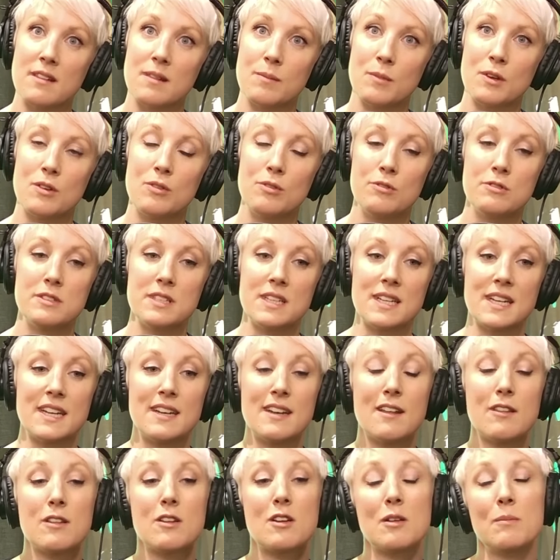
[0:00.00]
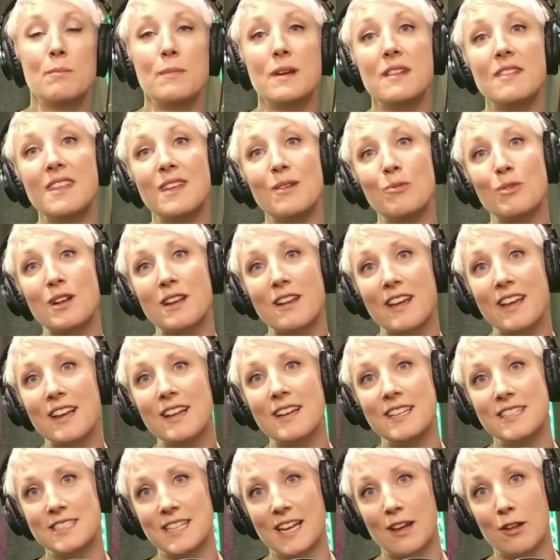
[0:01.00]
them accordingly. Now, the committee would
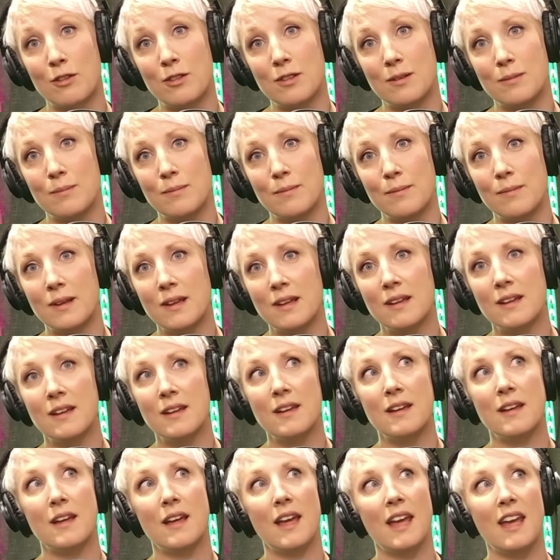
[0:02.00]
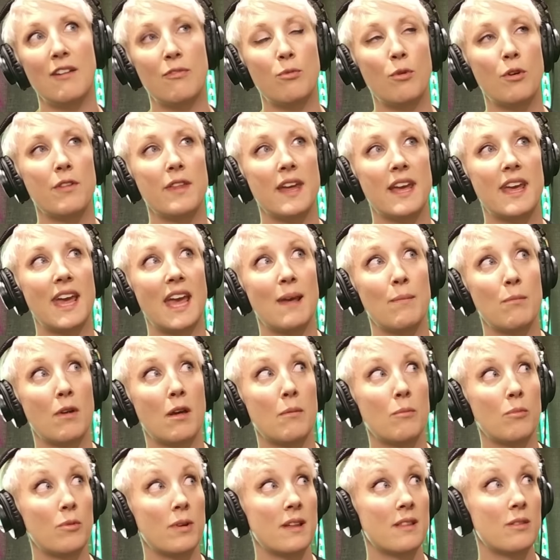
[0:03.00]
likely tell them if what they came
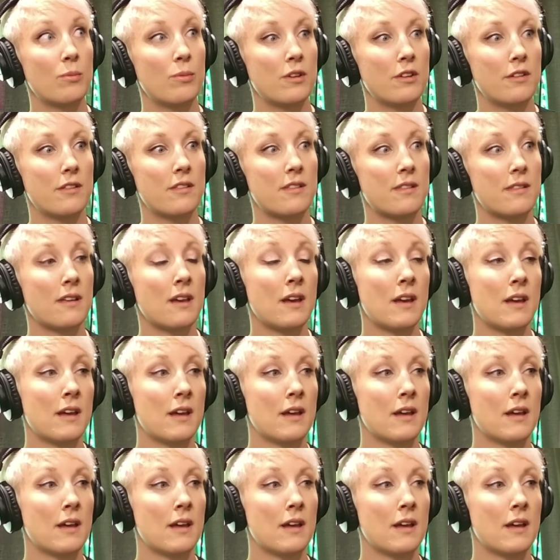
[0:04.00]
up with was